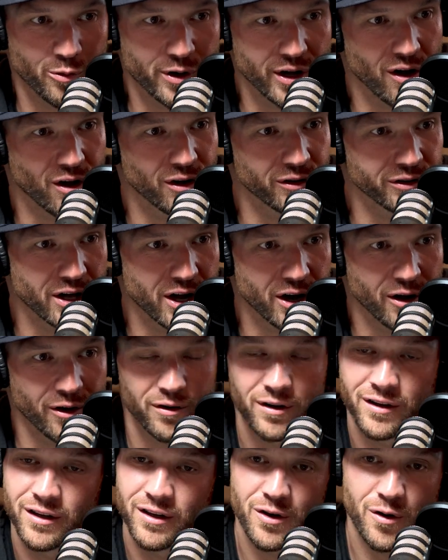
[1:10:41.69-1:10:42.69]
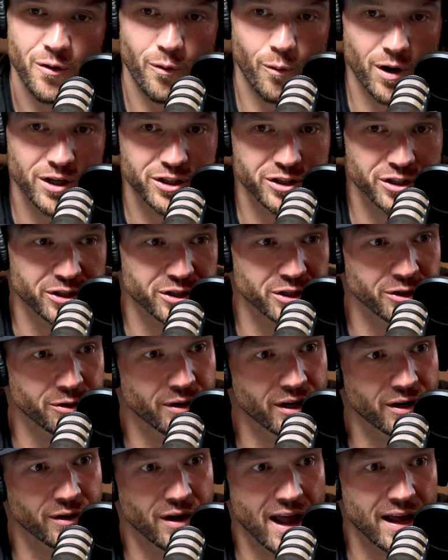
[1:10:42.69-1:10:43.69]
We all know what you're
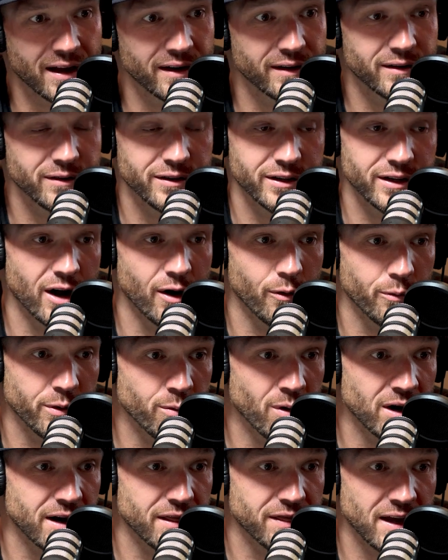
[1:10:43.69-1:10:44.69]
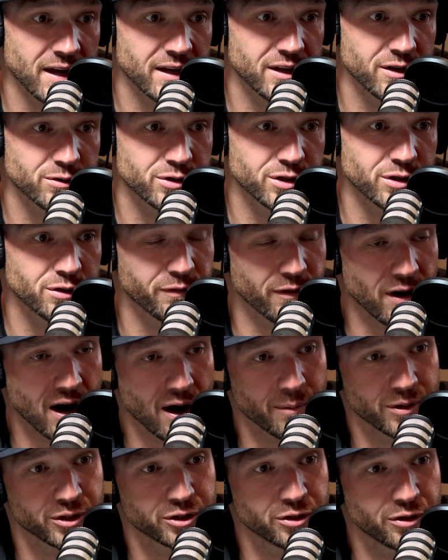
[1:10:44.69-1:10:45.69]
doing. And, we want to thank you, too, for
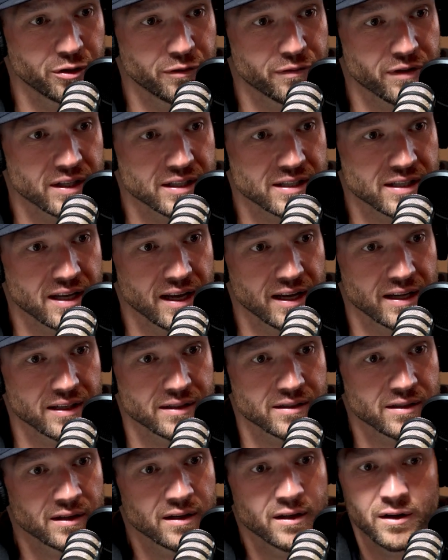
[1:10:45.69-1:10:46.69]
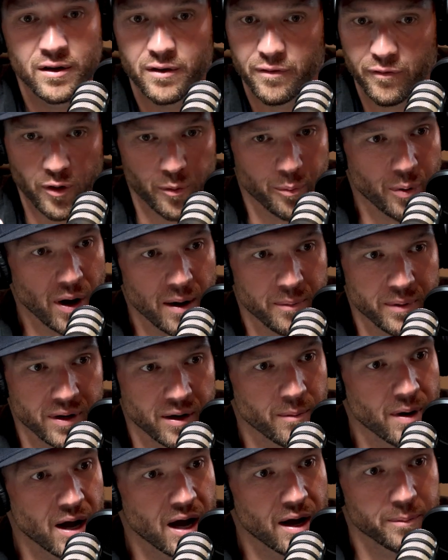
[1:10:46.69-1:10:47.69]
how much you do for these kids, for pubbing
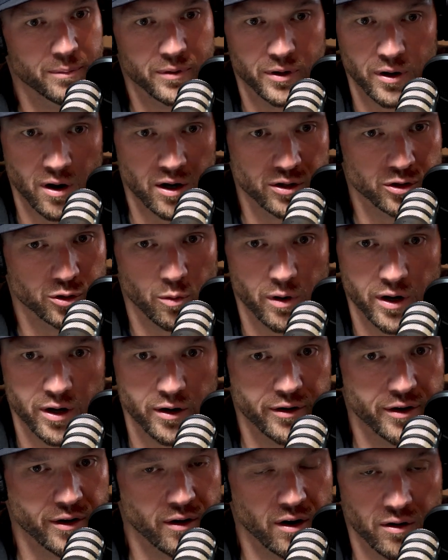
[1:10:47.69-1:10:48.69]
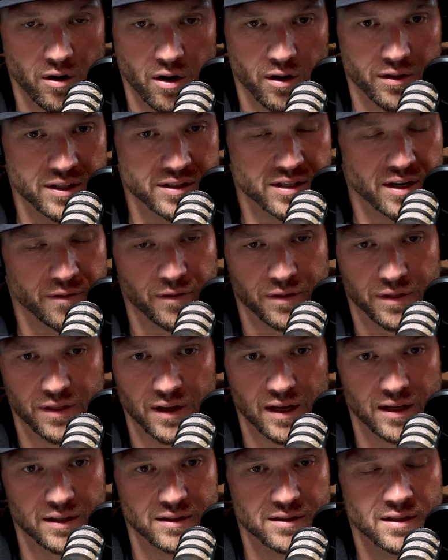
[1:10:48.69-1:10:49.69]
them up. You're on Twitter. You're on all these different
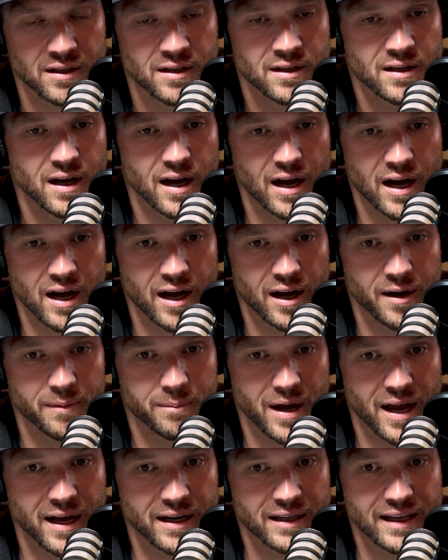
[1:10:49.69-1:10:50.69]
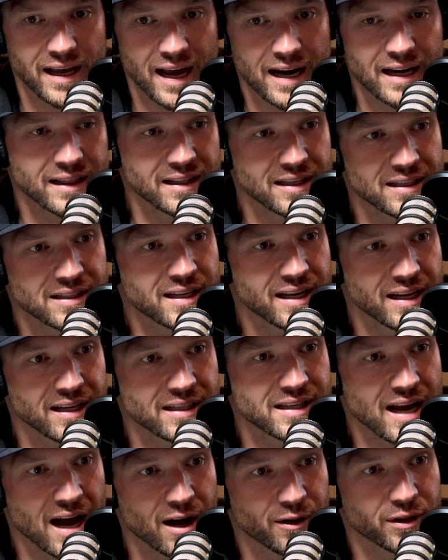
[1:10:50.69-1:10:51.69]
things and getting these
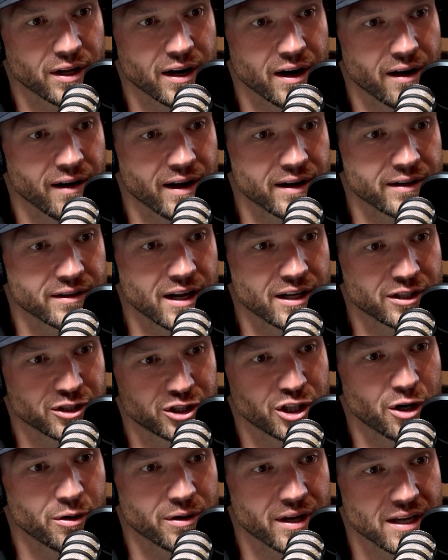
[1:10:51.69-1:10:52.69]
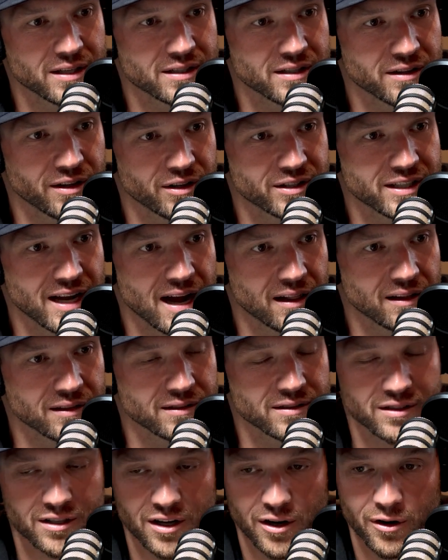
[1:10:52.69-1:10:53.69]
kids out there and showcasing their
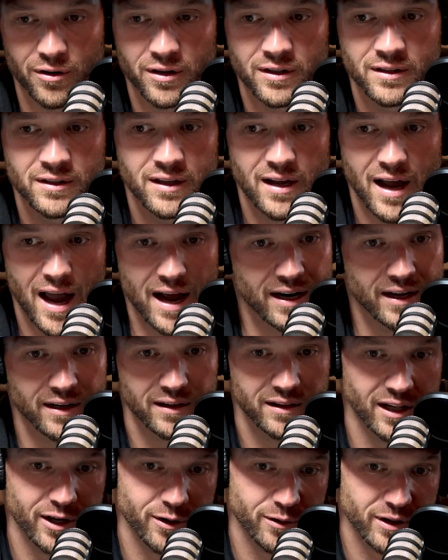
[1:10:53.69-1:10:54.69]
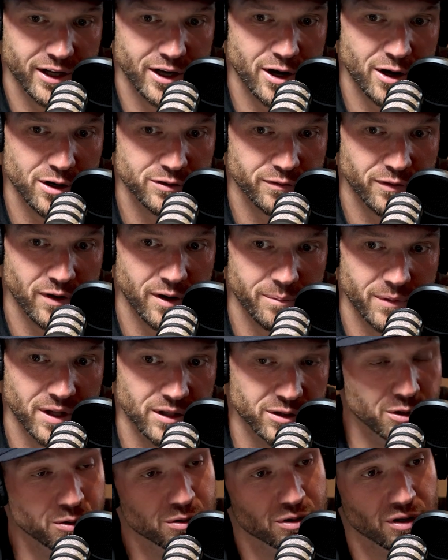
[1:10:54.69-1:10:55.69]
talents. So, and it literally goes from the
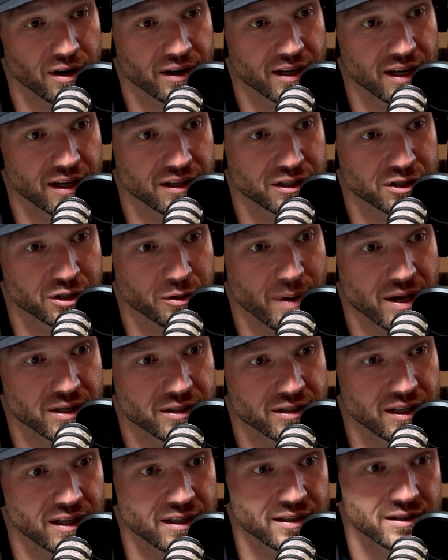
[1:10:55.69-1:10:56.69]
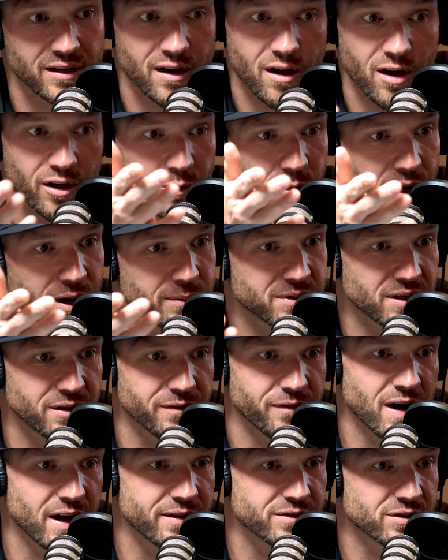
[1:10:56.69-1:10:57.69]
2-star kid that you're mentioning to all the way up to the
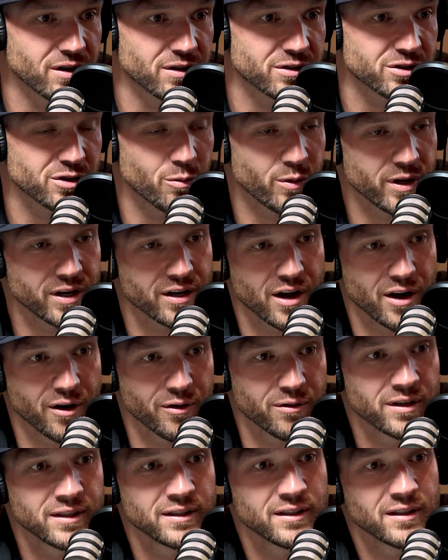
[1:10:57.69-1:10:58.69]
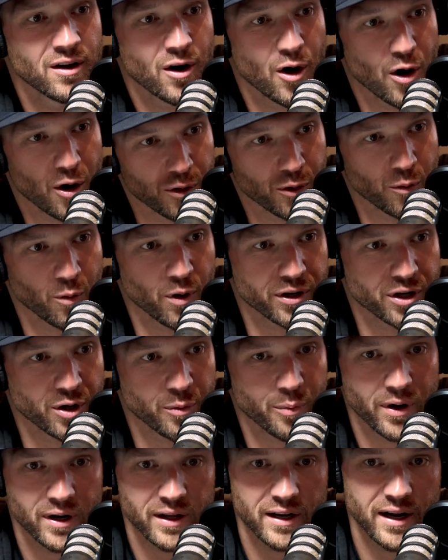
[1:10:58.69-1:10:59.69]
5-star. So we know all the work
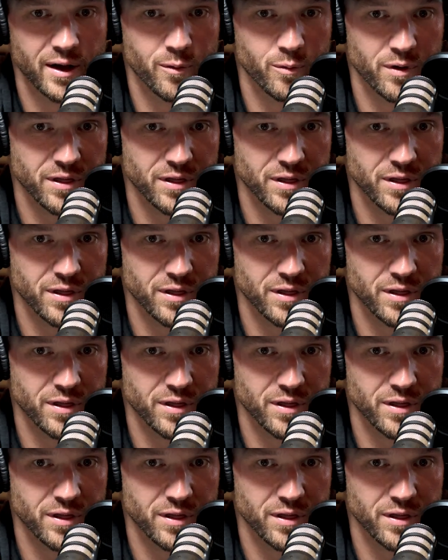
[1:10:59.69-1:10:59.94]
you're putting in.